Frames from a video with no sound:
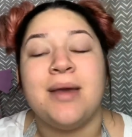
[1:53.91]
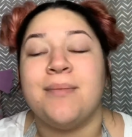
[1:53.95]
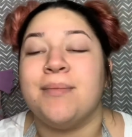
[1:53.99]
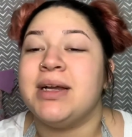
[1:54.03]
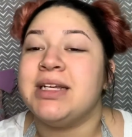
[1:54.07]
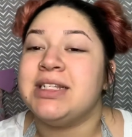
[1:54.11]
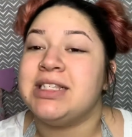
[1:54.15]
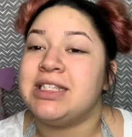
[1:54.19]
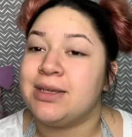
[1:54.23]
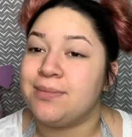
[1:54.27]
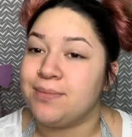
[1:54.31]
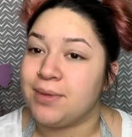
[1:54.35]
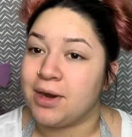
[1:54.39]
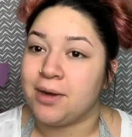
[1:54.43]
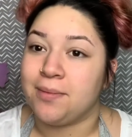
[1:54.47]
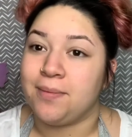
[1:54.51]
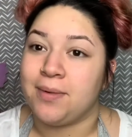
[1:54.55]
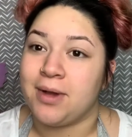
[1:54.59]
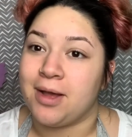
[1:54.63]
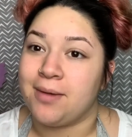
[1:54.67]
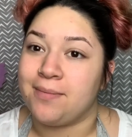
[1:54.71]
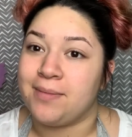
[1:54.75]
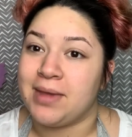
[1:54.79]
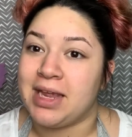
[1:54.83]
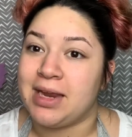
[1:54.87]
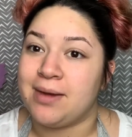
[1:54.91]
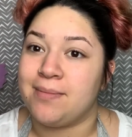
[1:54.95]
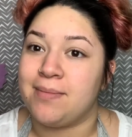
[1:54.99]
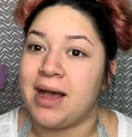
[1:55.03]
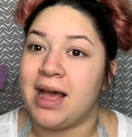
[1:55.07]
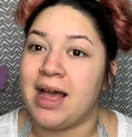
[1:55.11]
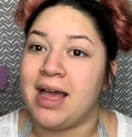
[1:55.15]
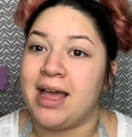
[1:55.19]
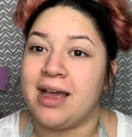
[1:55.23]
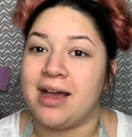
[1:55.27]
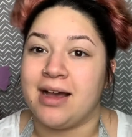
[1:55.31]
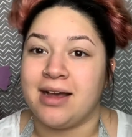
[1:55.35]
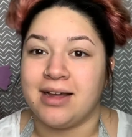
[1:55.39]
my Dip Brow Pomade
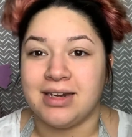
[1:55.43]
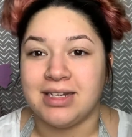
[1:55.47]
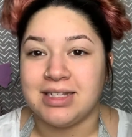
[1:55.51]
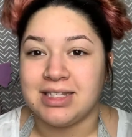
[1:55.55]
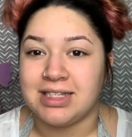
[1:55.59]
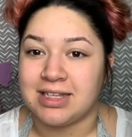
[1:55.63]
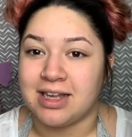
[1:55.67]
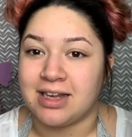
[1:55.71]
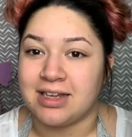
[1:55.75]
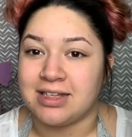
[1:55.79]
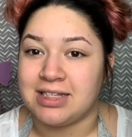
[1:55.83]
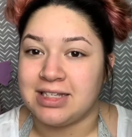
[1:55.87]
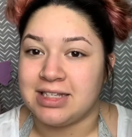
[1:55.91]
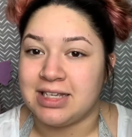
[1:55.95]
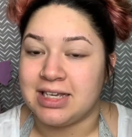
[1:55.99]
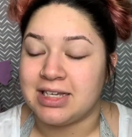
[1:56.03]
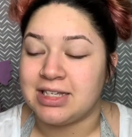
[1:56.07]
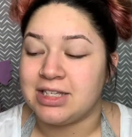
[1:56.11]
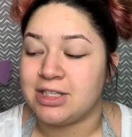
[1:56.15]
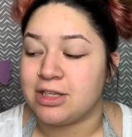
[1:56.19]
by Anastasia,